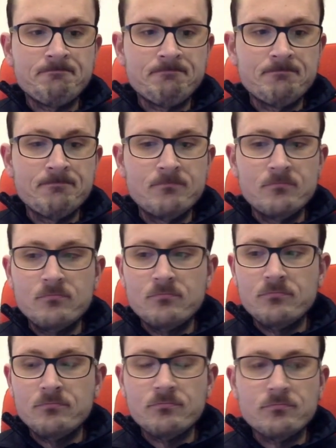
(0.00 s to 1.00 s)

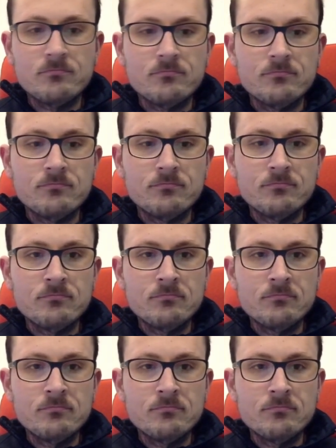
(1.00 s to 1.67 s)
No one is speaking in this clip.